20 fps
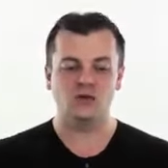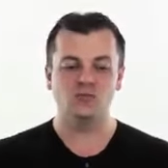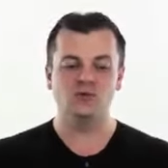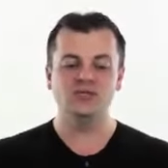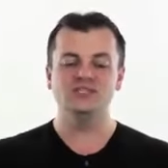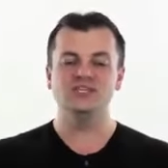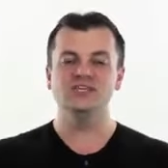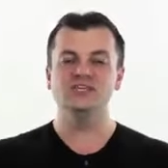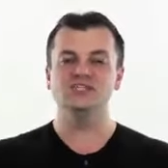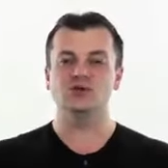And
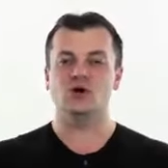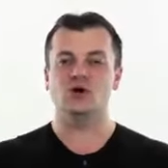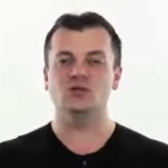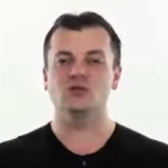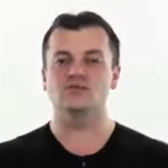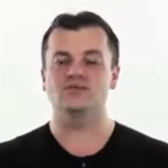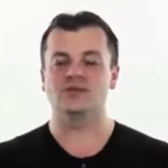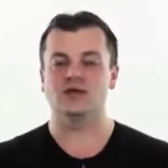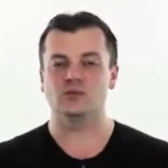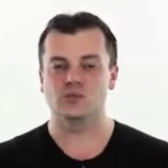we teach
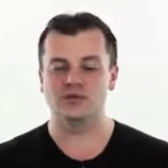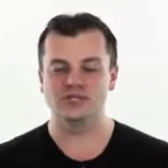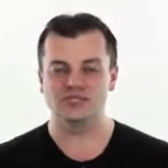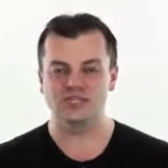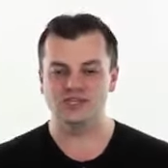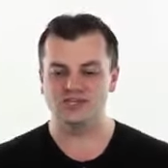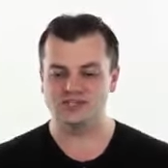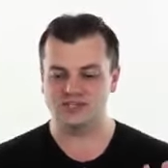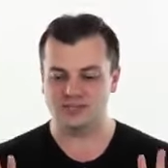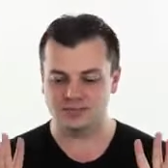all of that. We
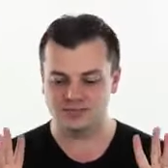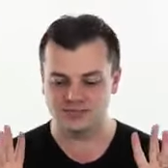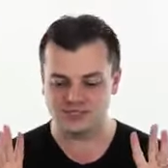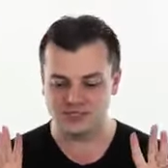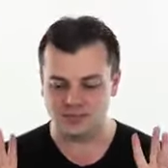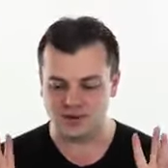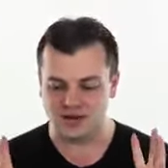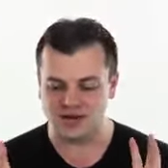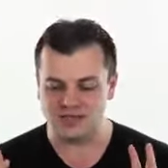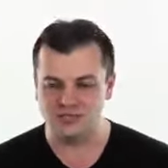teach some
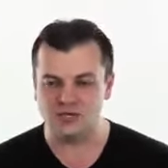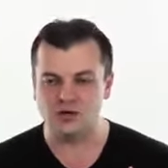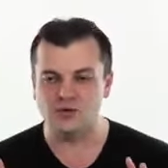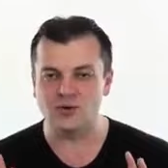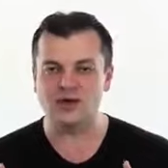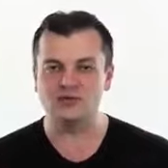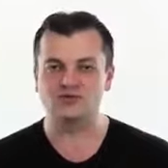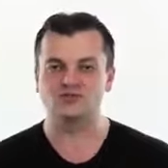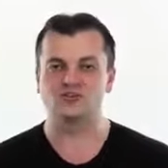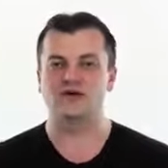
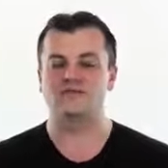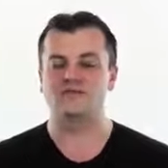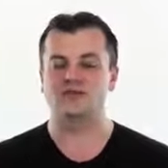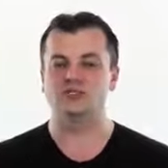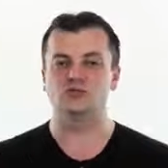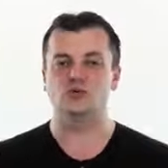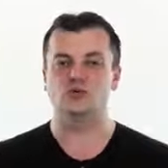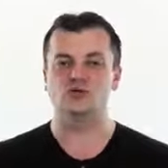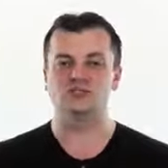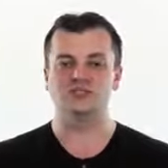underground
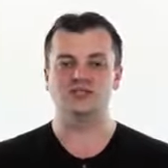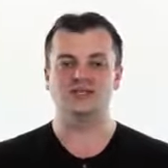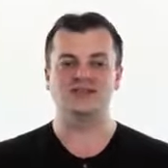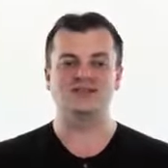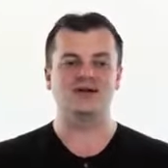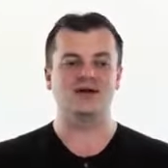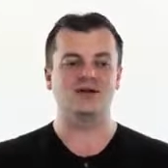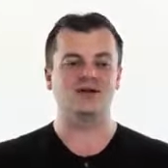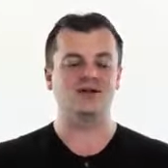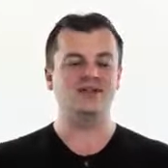traffic sources
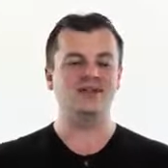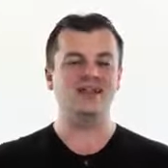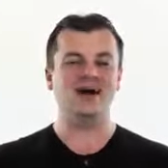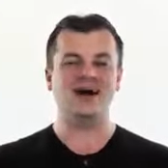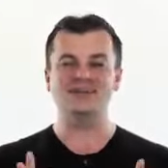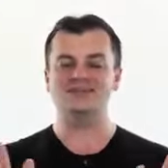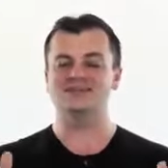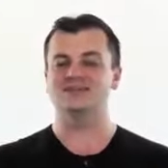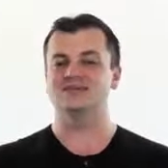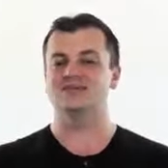that are
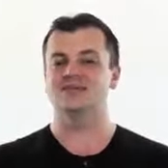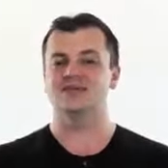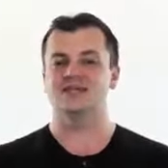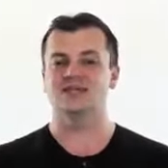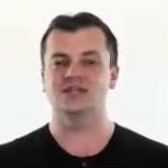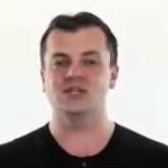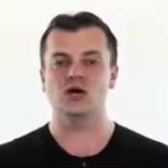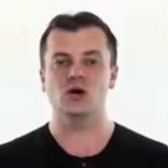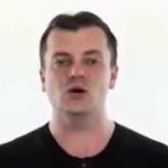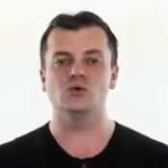not
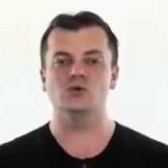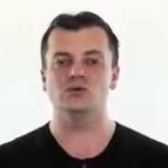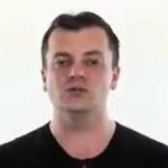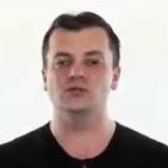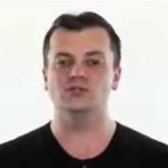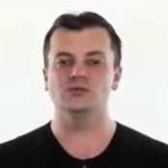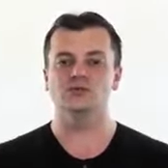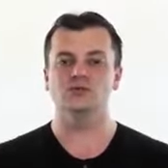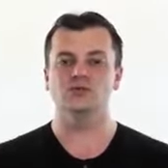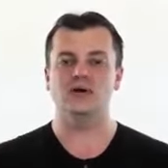
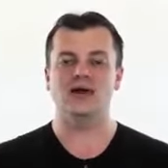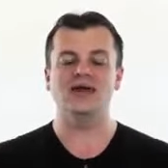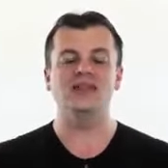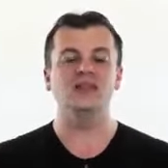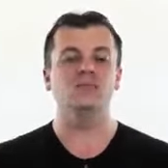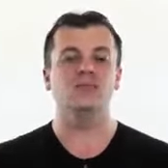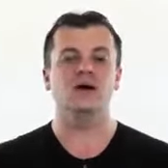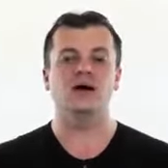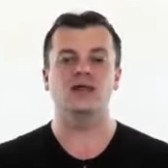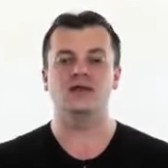known to
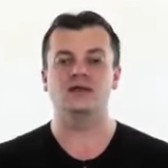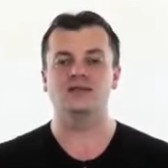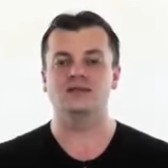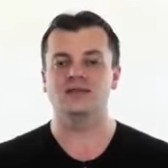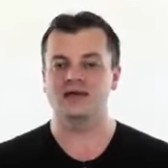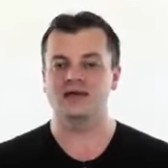anybody